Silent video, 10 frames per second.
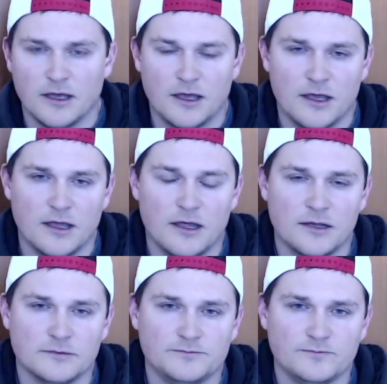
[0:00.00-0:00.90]

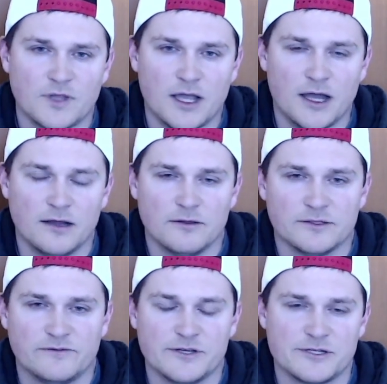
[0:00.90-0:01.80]
and kind of
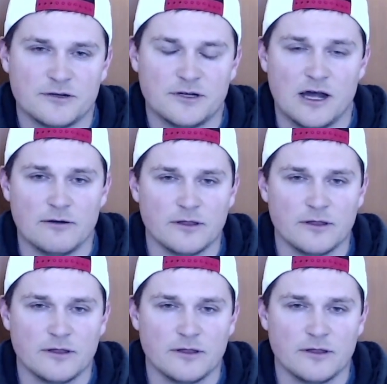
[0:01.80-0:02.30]
those fish that are down